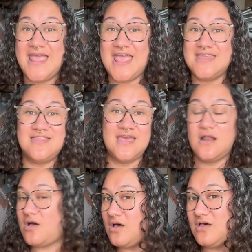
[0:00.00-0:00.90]
and then
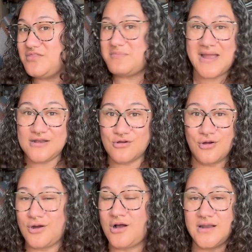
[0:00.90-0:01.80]
all the minor
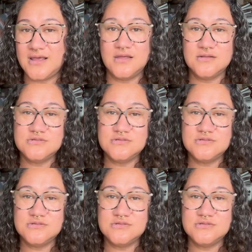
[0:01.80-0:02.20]
arcana,